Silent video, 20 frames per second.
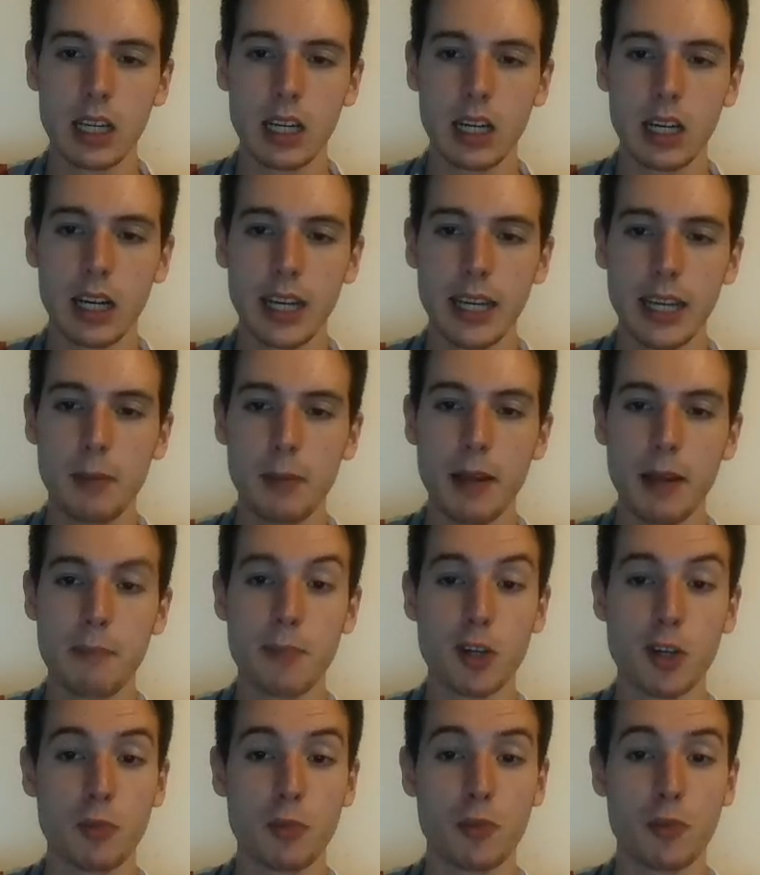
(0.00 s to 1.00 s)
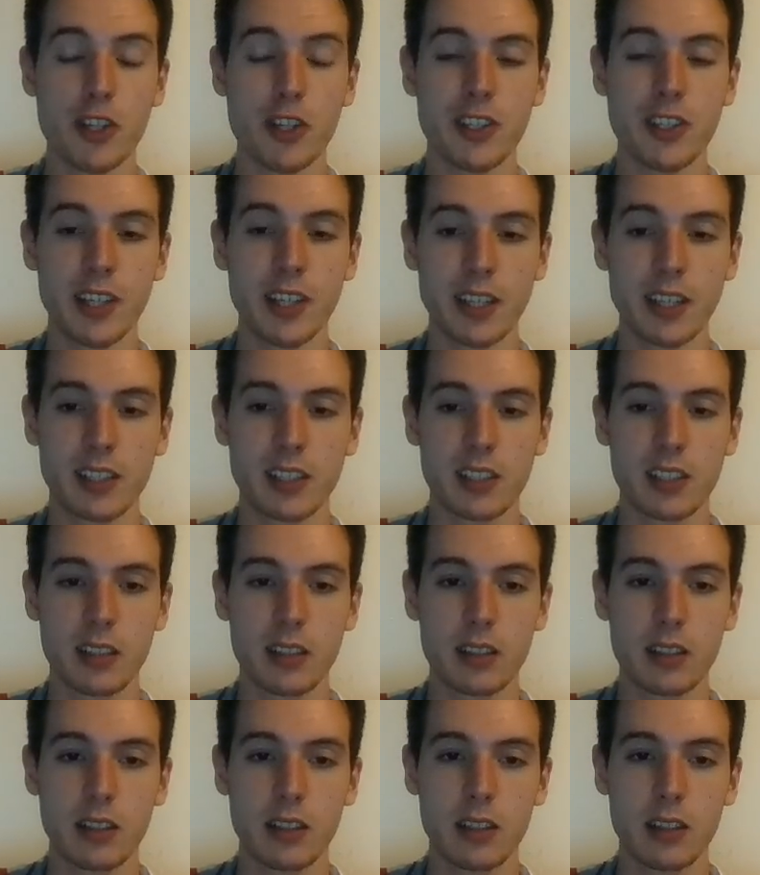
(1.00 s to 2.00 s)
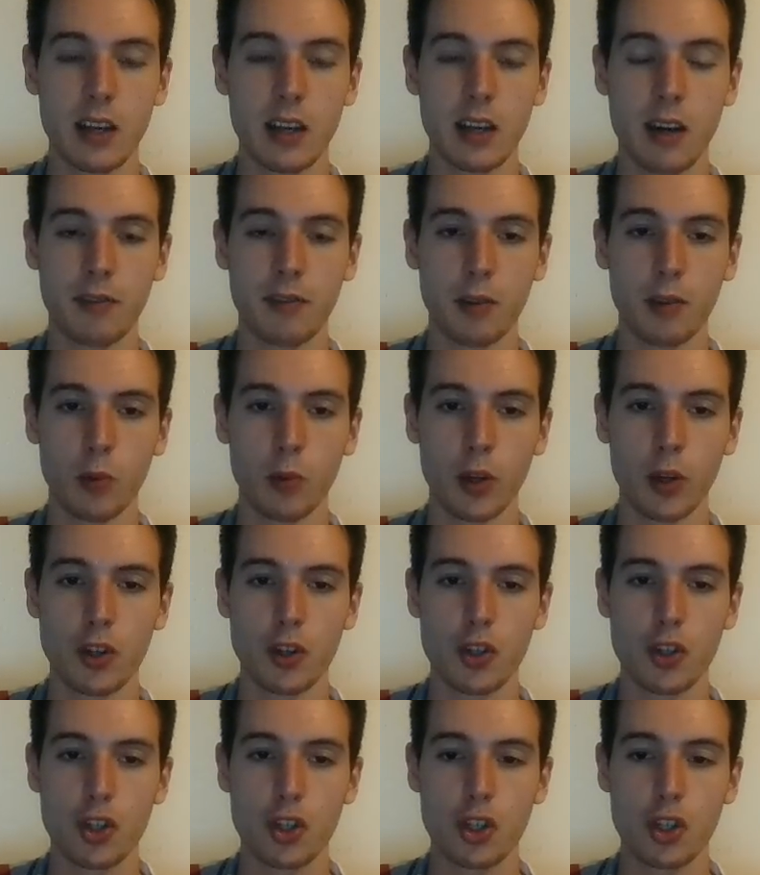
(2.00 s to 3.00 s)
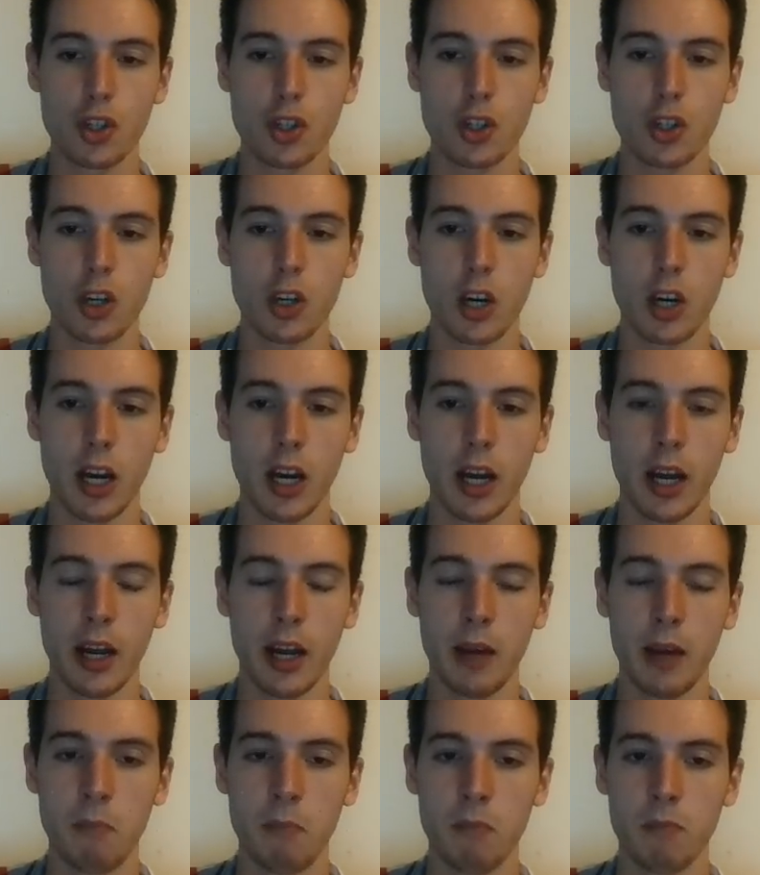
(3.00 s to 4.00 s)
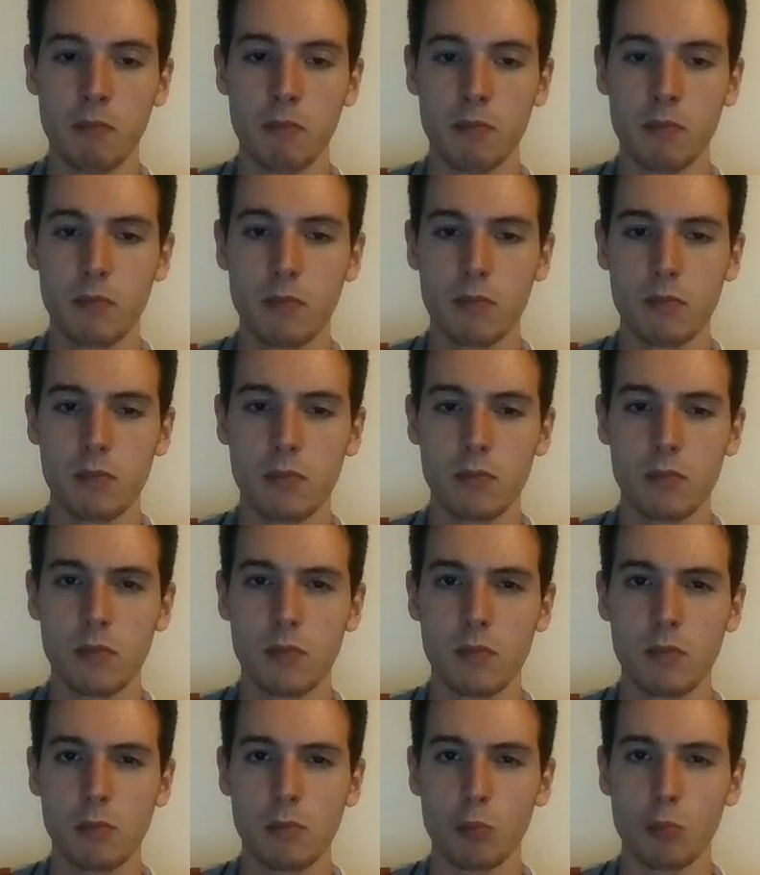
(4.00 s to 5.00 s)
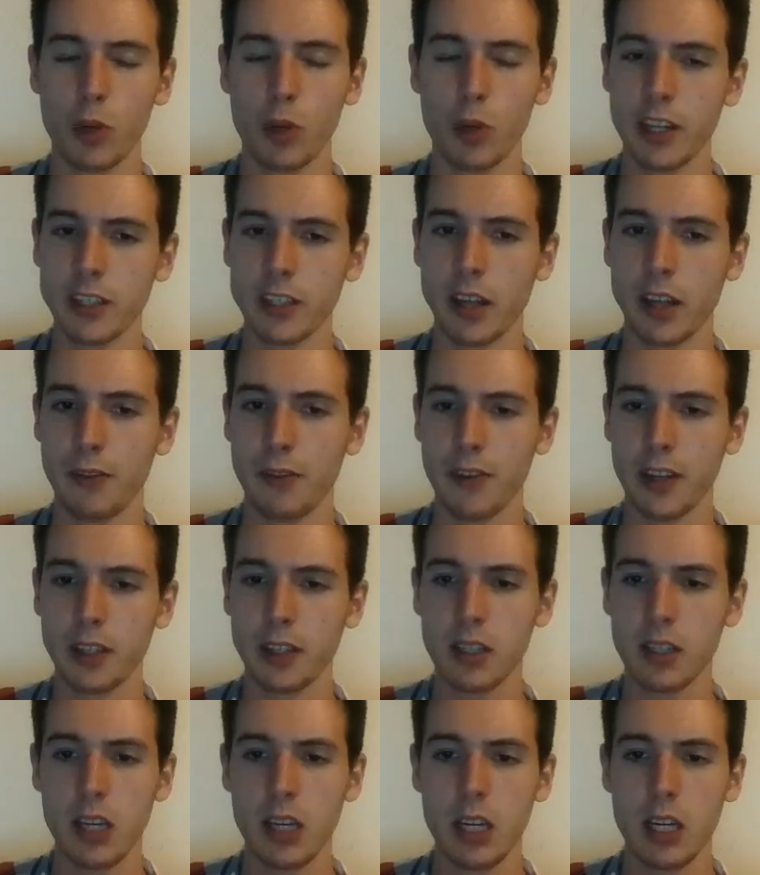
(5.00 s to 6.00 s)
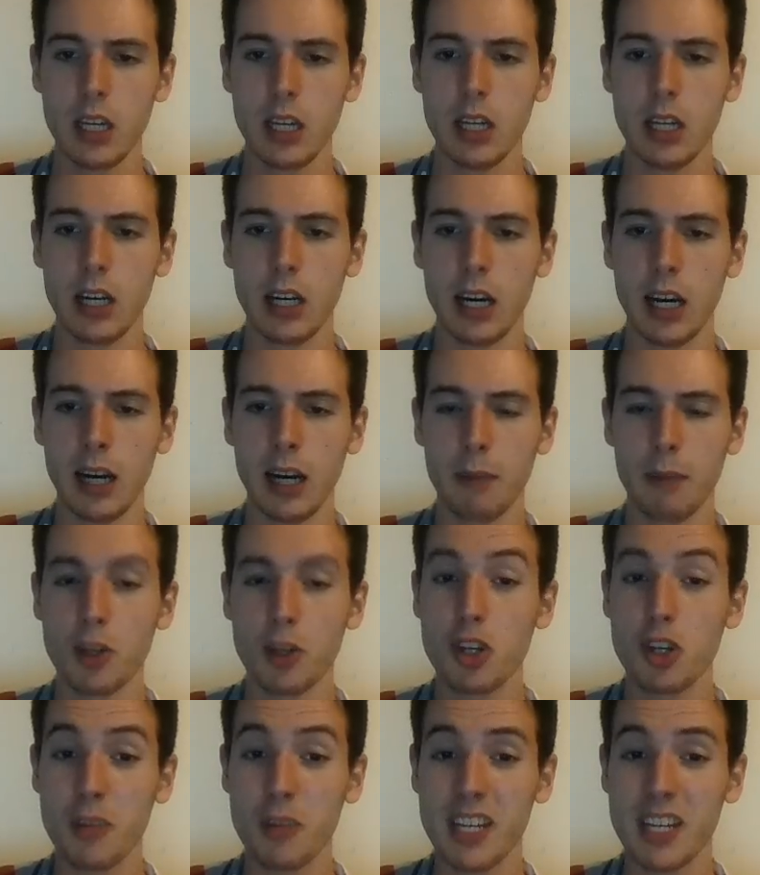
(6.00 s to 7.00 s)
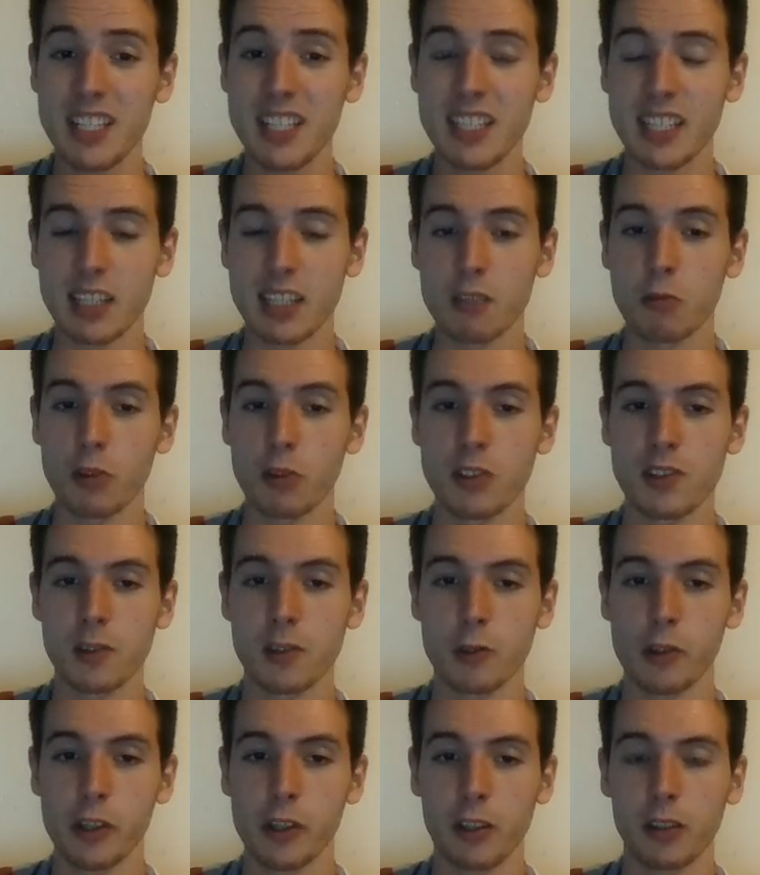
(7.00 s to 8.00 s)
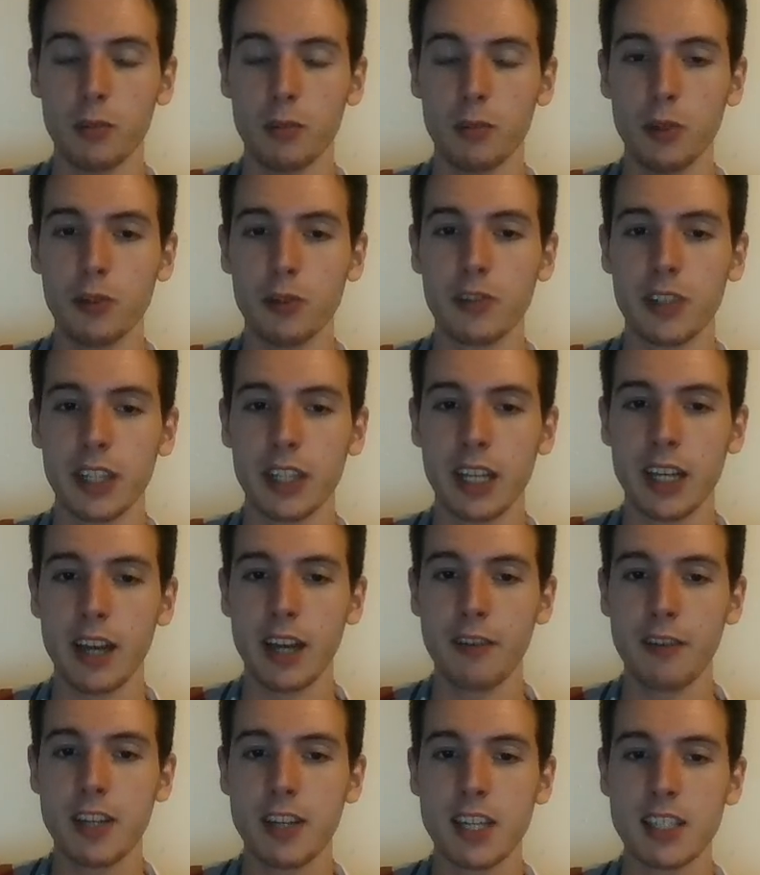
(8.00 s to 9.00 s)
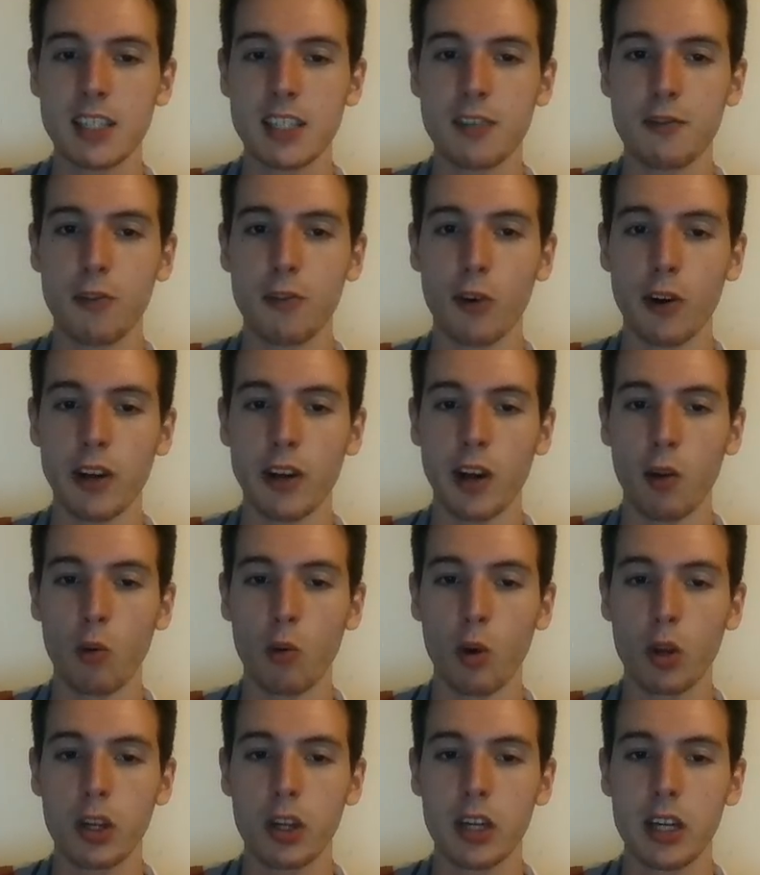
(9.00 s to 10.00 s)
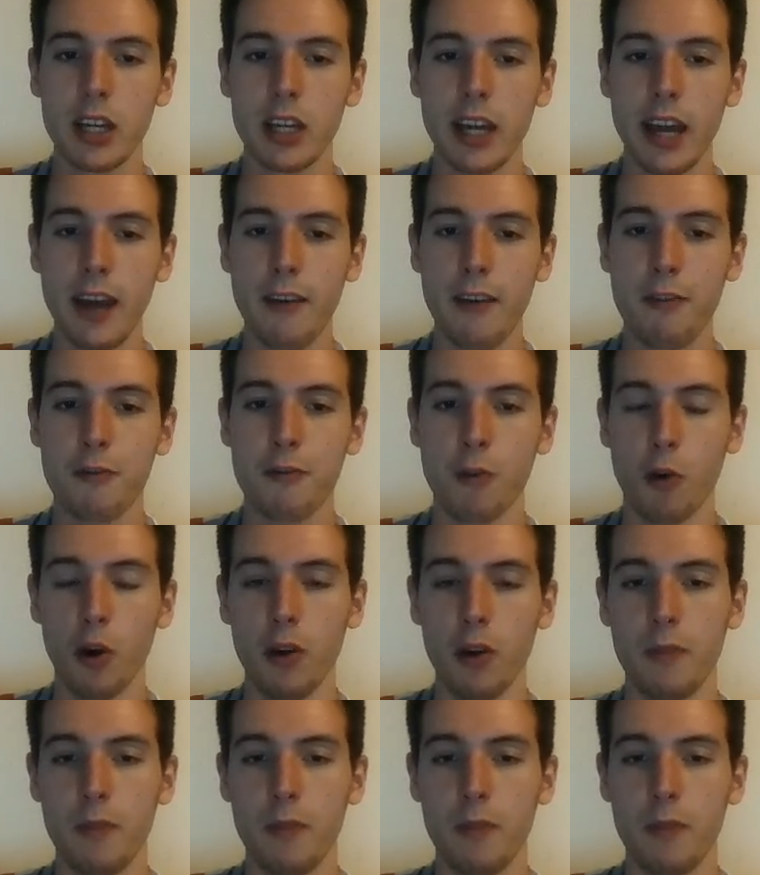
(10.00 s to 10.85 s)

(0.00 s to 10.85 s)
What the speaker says: He played bishop g6, after which I'm winning, I think. Bishop e6 was the critical move, and then f takes e4, and now rook f4.